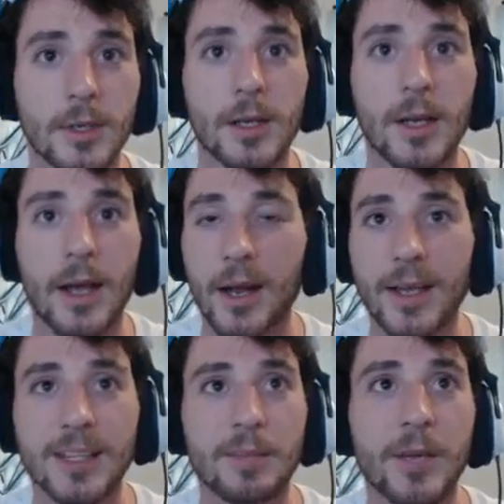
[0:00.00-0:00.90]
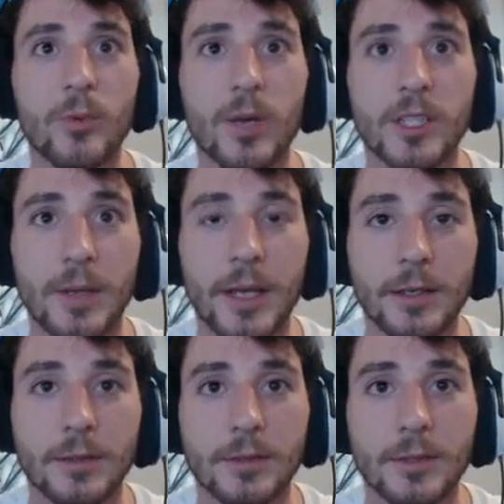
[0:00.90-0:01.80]
I don't like the big ones, man.
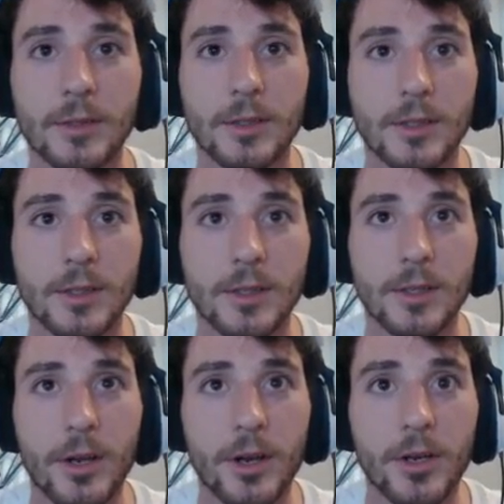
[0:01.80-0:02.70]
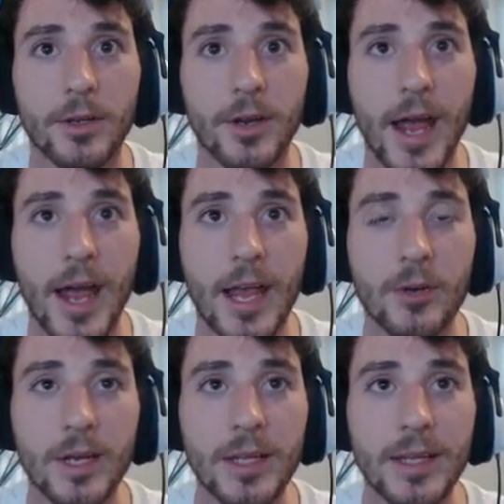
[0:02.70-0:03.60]
They're
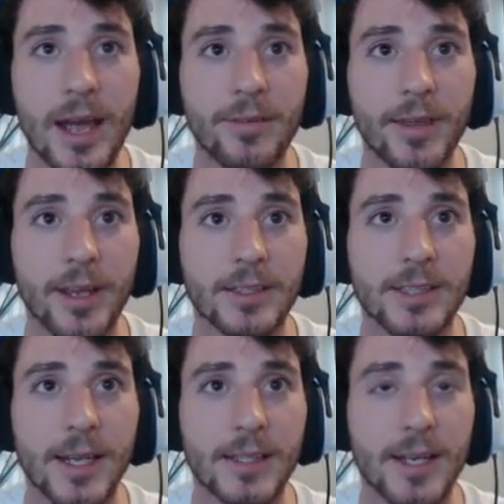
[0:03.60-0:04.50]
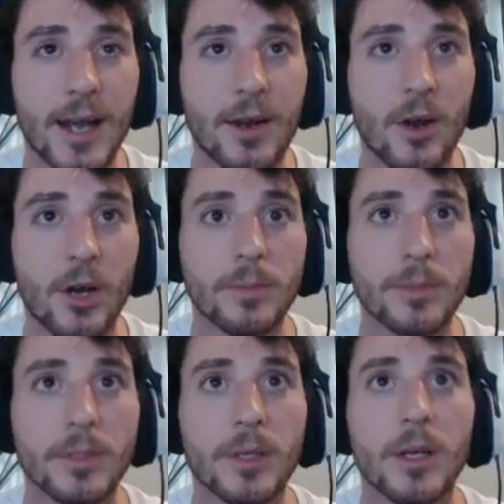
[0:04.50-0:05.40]
angry. They have like 69
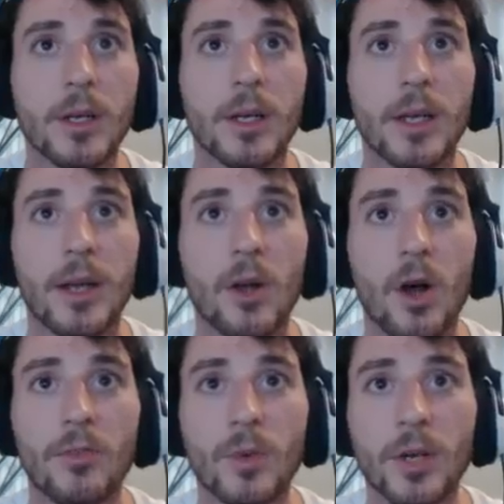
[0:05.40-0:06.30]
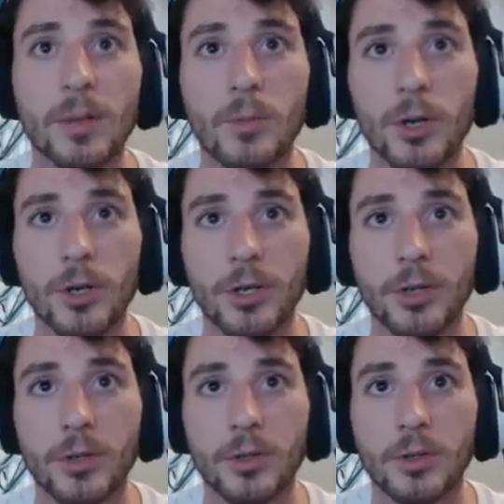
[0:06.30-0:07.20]
arms. And all of them want to murder you.
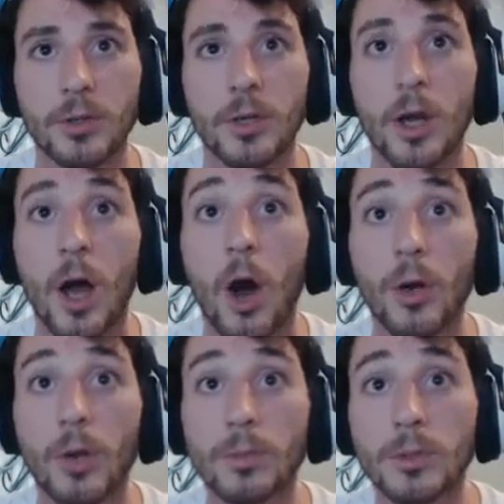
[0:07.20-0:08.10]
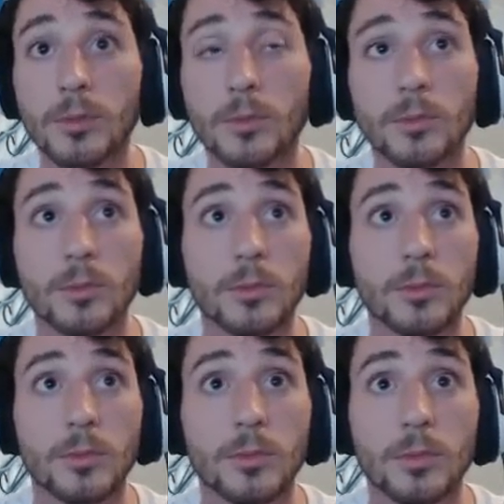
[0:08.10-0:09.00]
Oh!
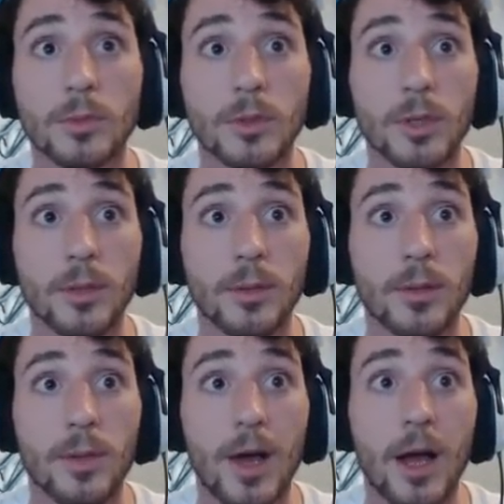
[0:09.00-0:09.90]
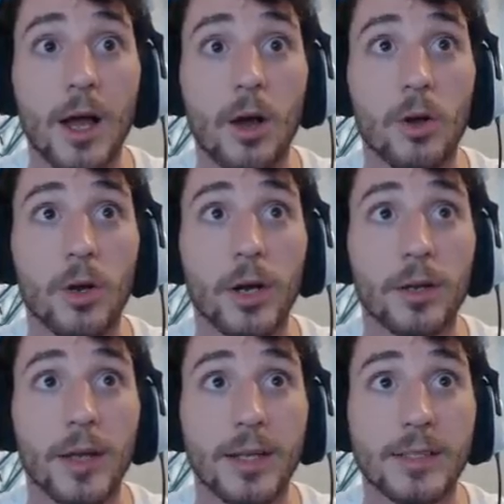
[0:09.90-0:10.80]
Yeah, my. Oh,
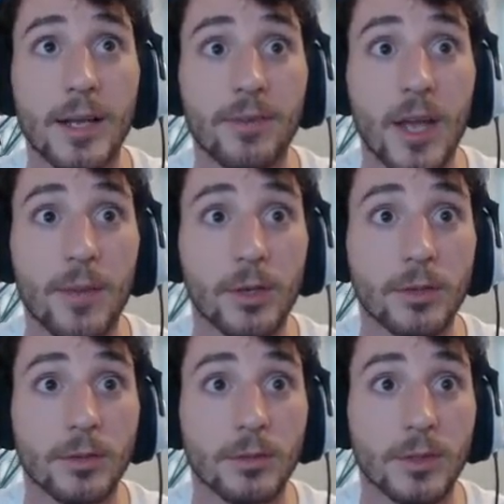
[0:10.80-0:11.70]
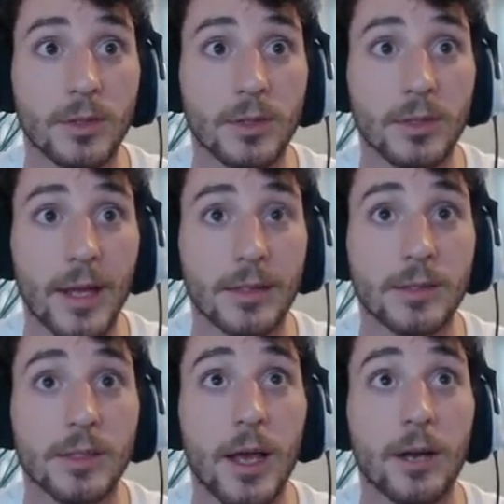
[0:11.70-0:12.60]
that's out of ammo. That's
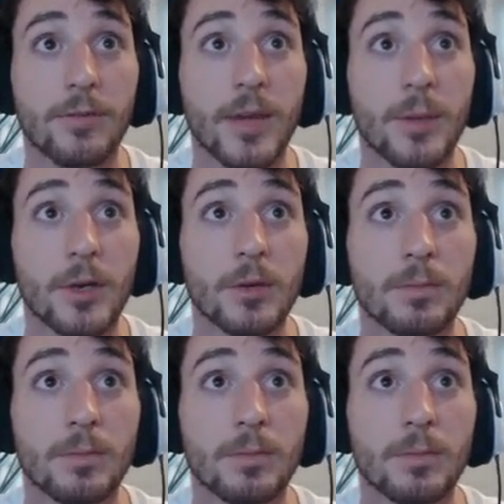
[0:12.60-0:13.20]
out of ammo.